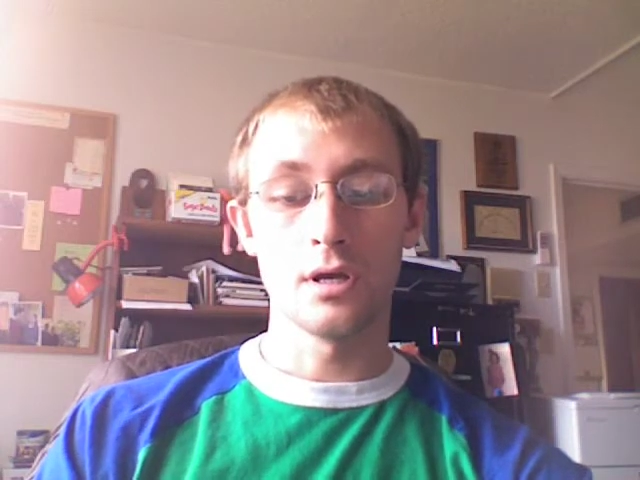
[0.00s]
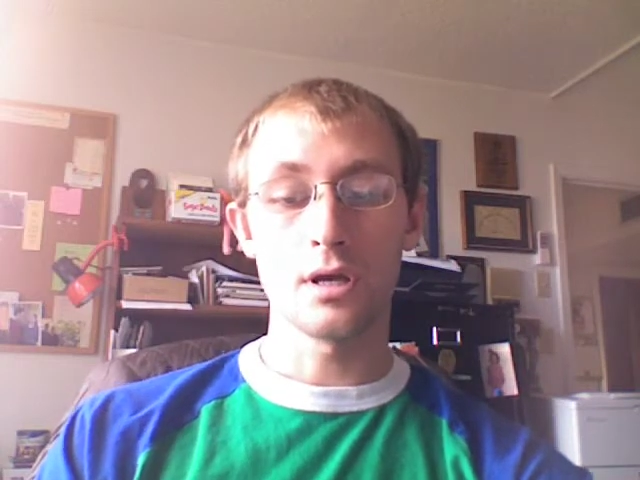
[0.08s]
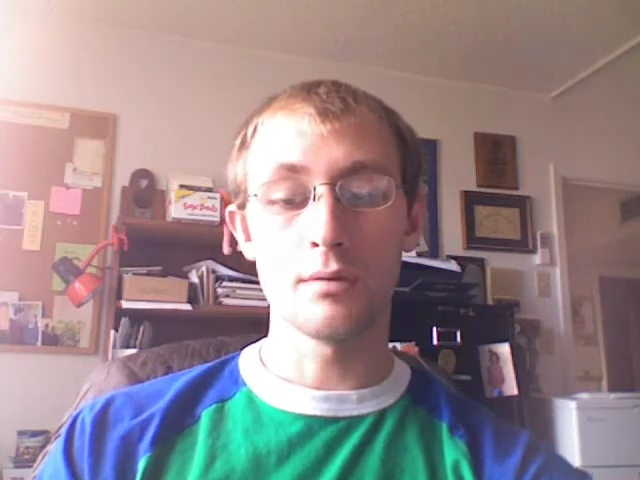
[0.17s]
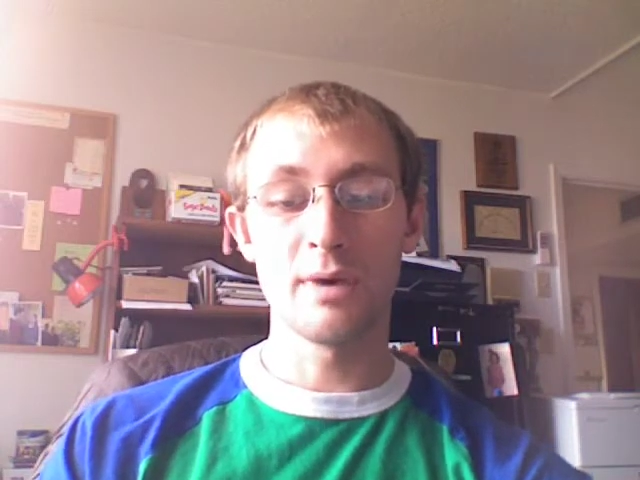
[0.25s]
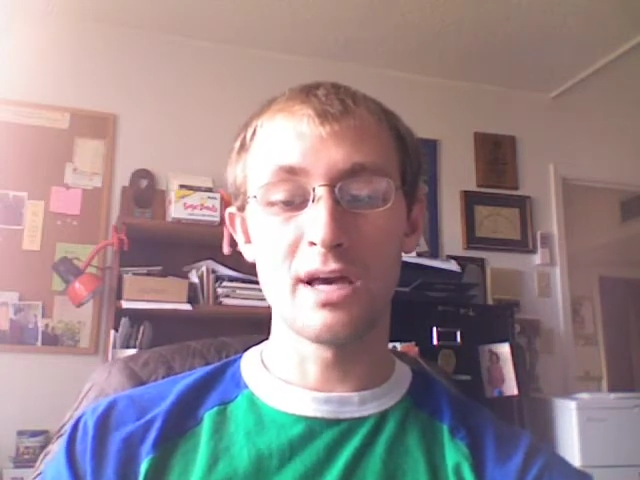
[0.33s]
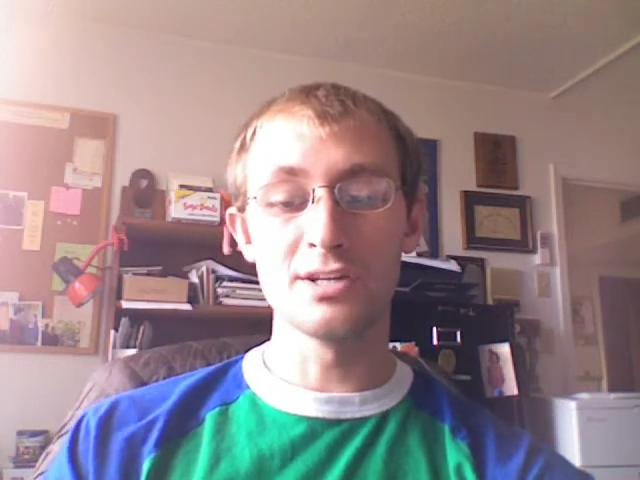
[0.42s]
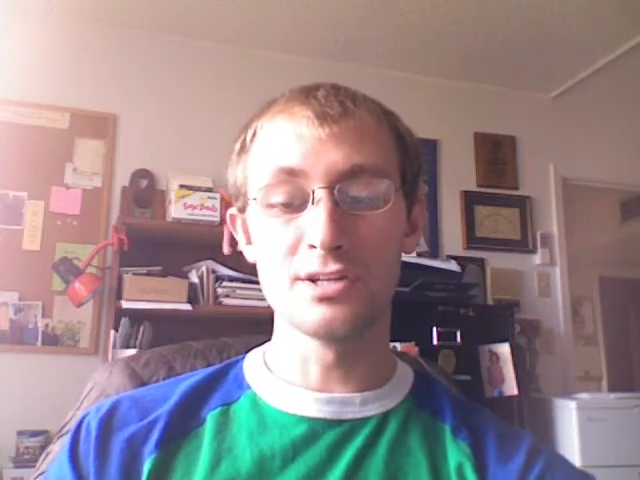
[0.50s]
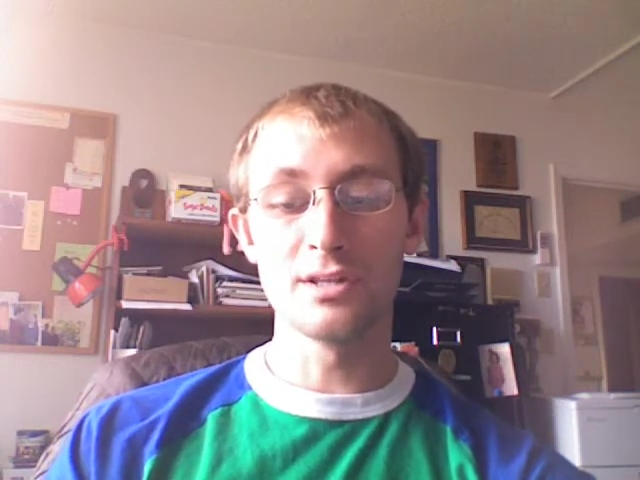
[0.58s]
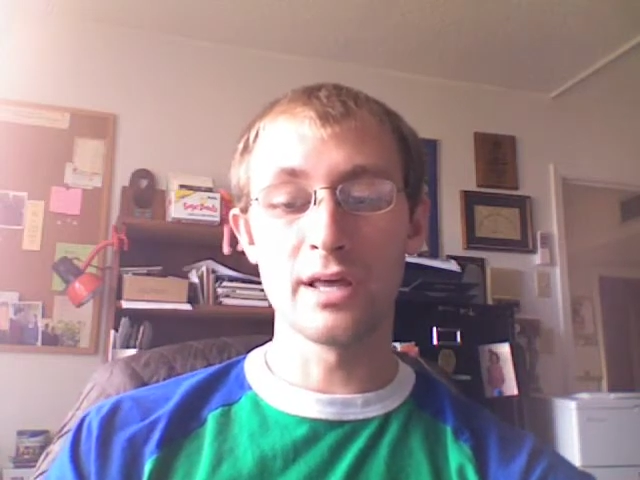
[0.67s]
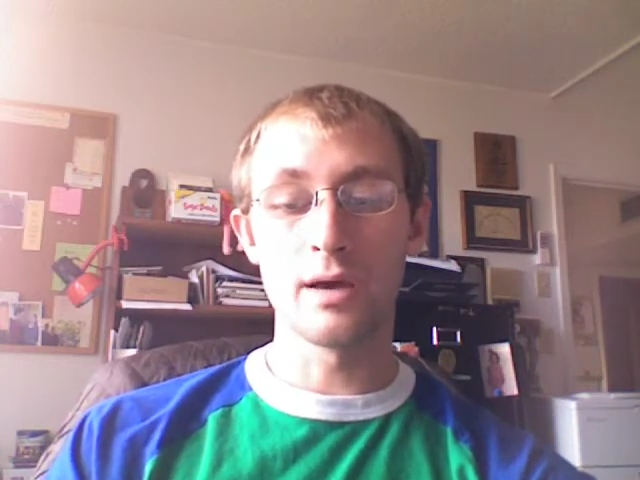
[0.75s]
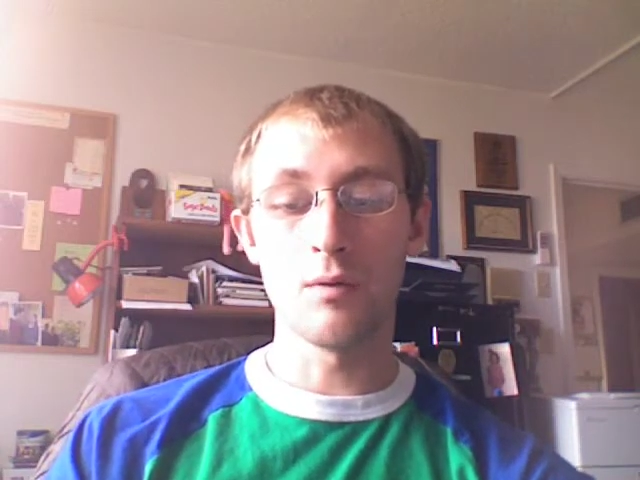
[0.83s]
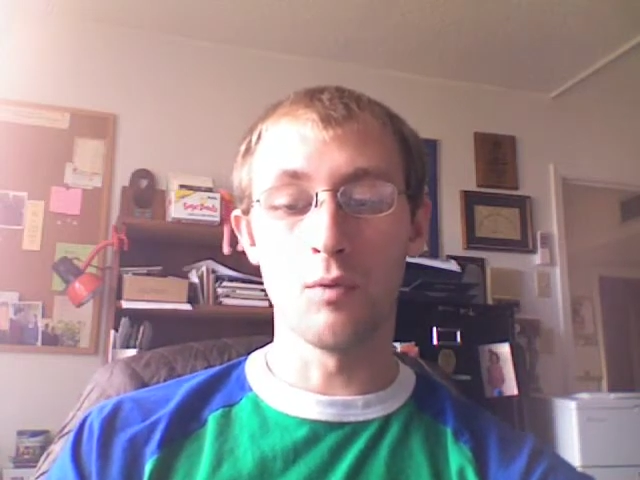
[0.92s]
Imagine
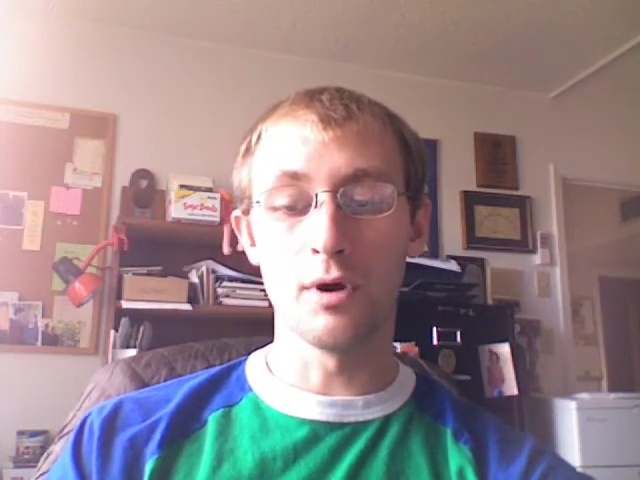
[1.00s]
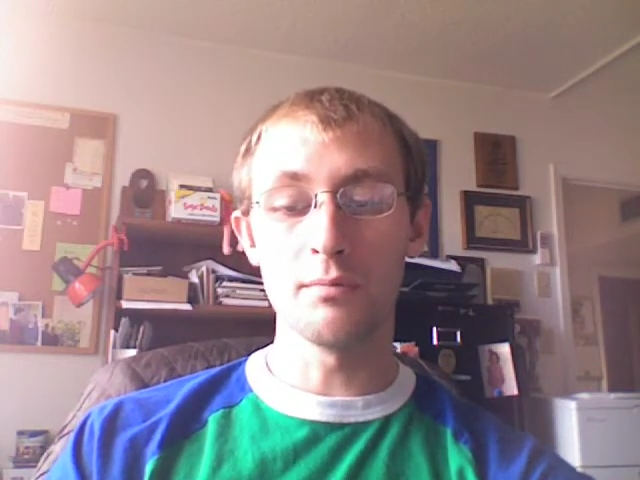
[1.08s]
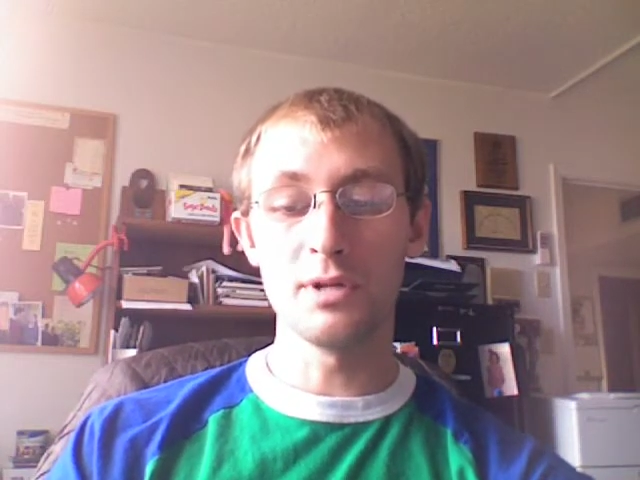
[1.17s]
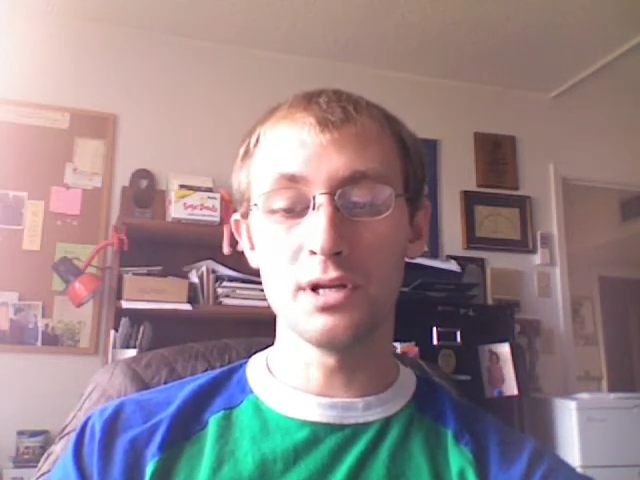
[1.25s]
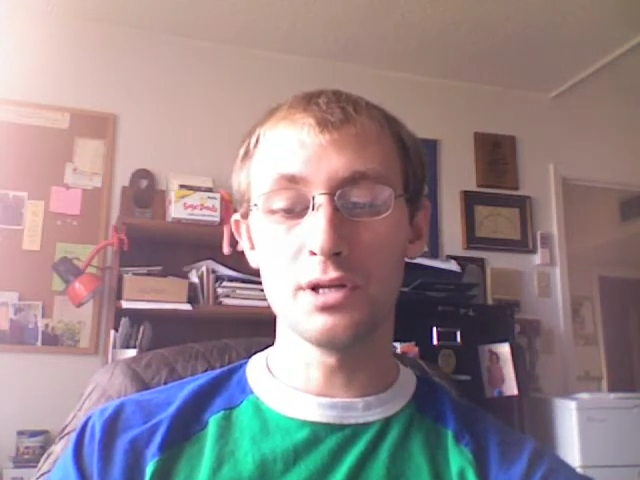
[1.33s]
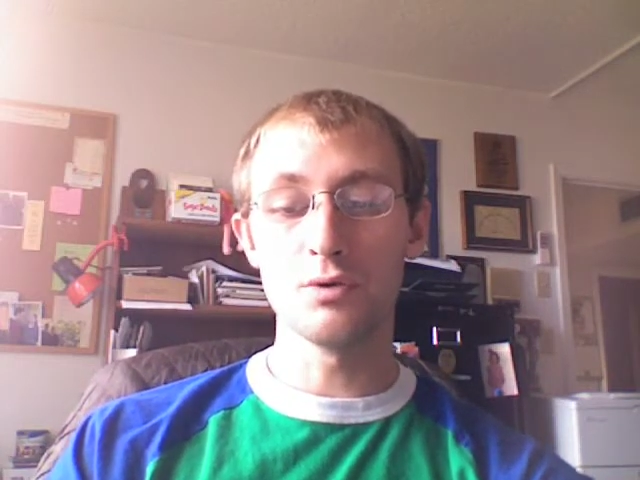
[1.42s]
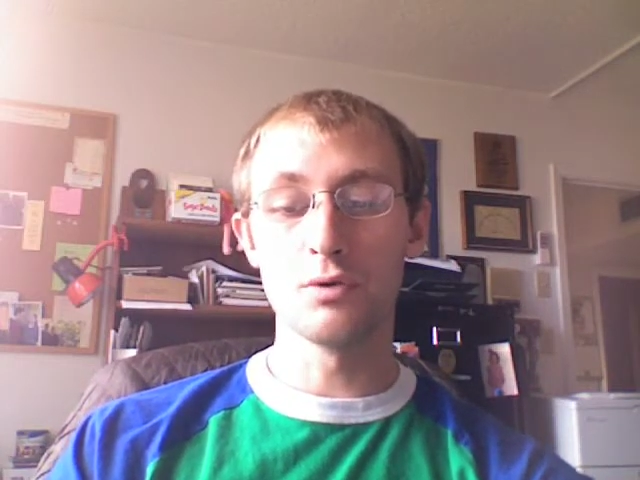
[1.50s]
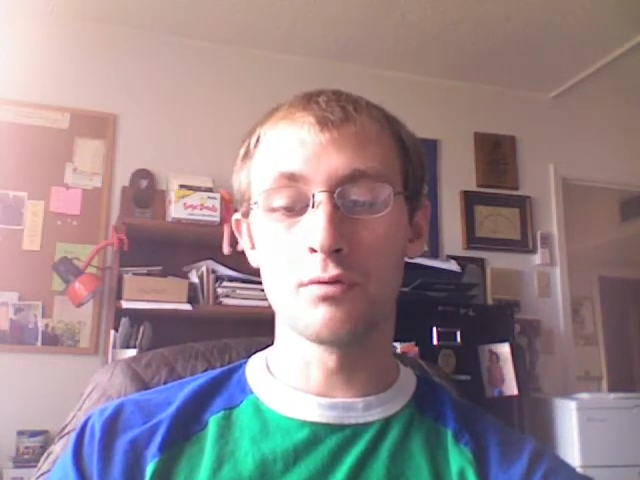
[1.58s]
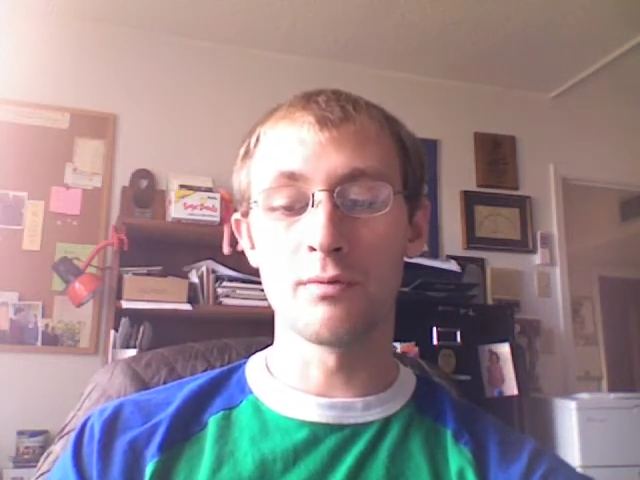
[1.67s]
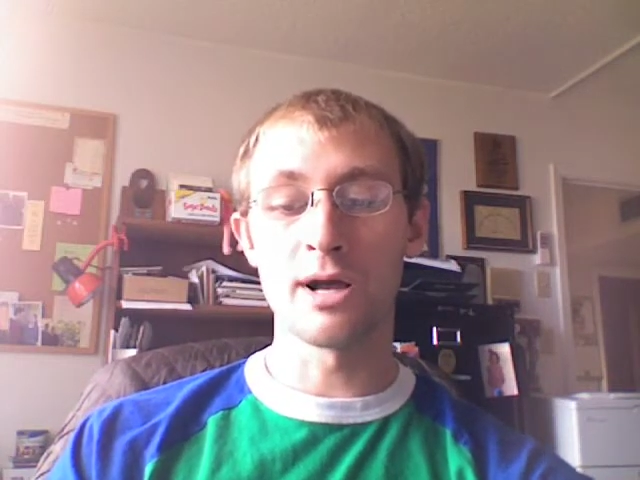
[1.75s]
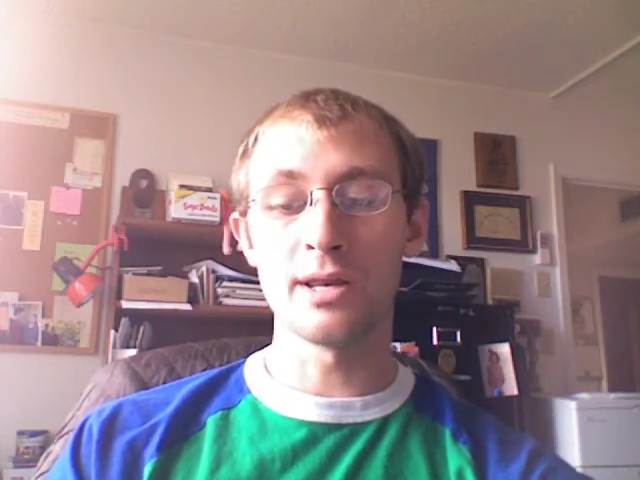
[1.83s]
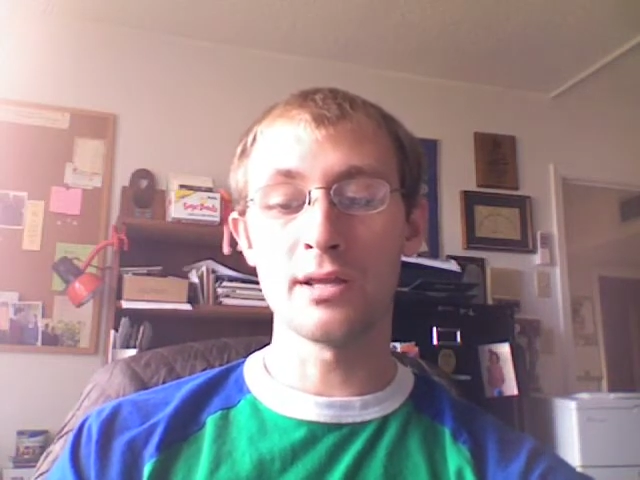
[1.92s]
that one minute you are
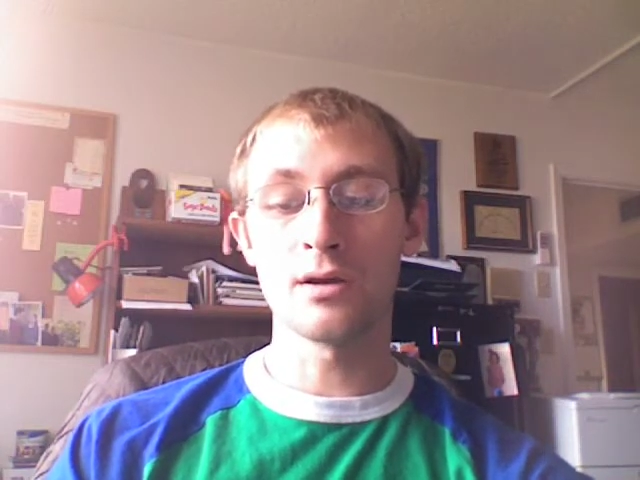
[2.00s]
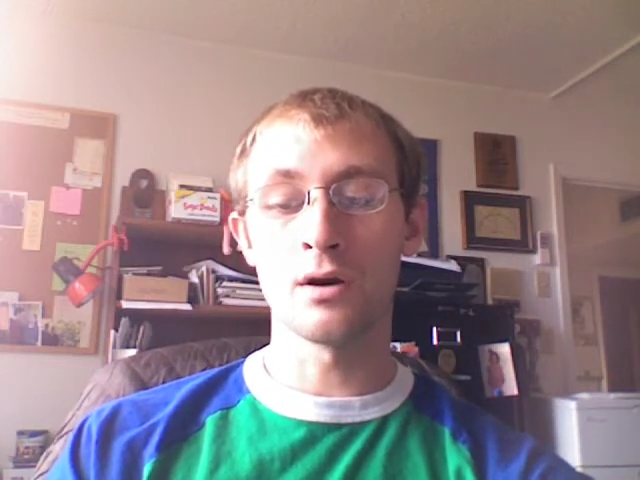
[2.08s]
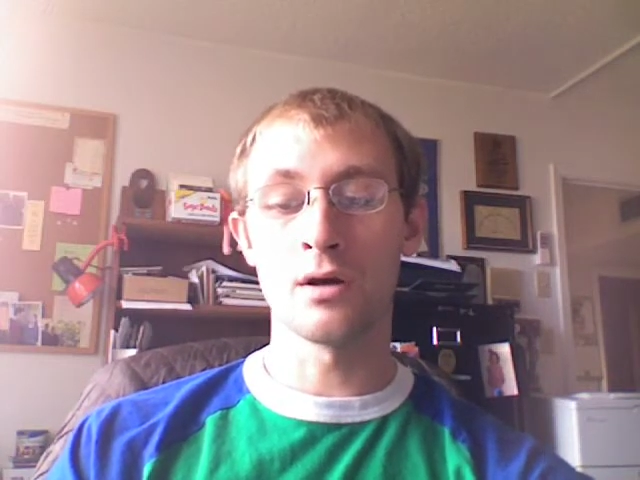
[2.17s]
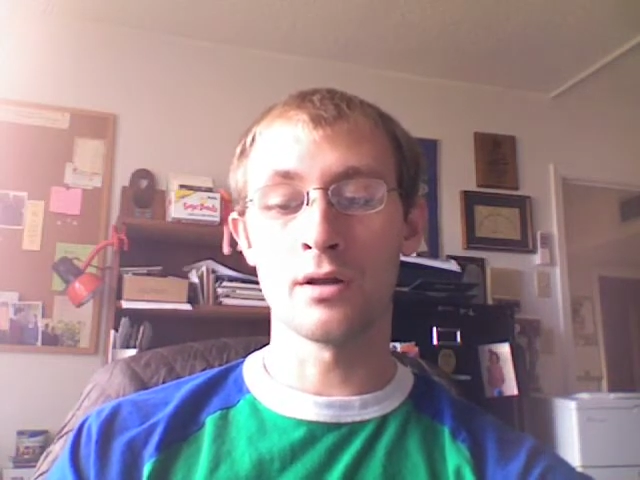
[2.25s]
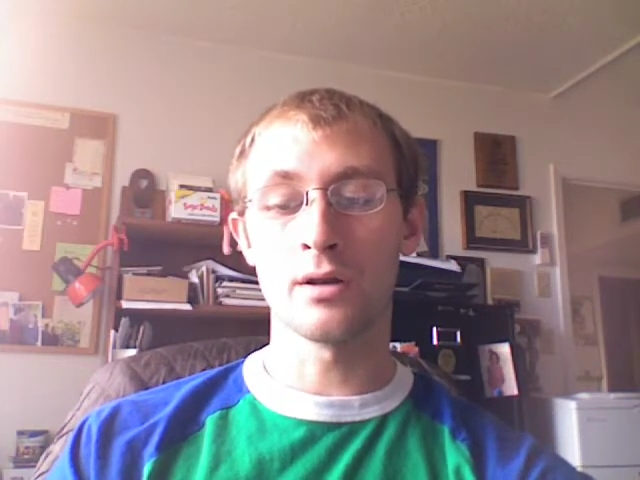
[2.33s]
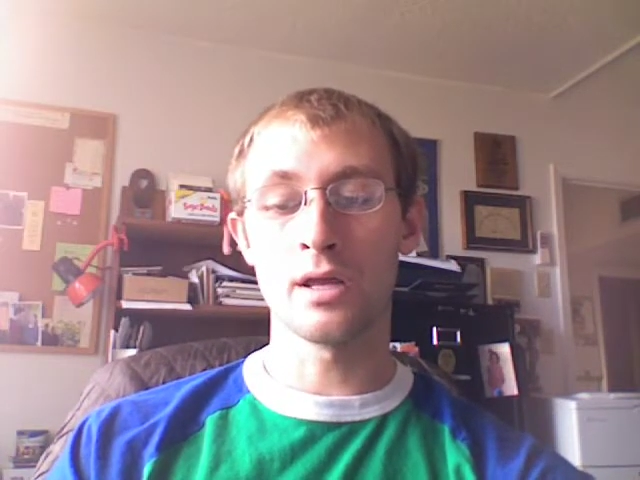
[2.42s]
riding on